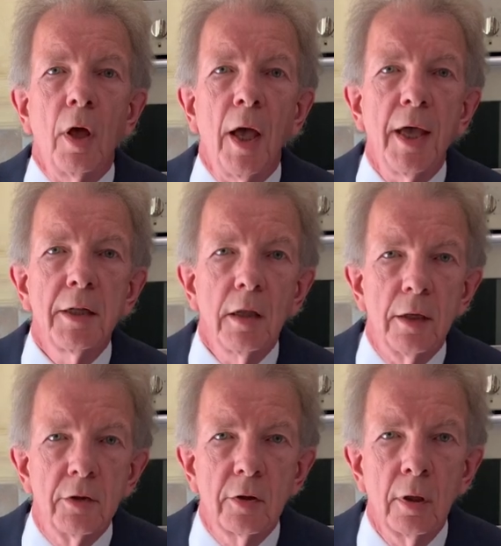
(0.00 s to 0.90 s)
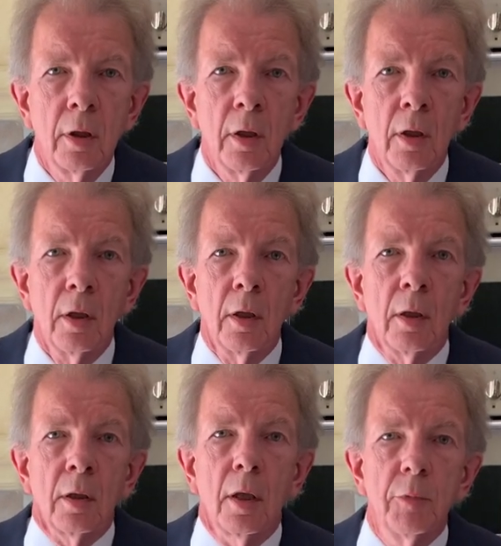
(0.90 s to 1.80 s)
headlight
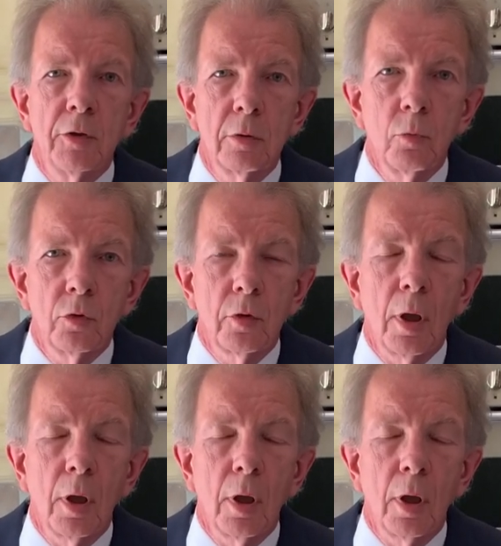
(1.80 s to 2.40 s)
coming to.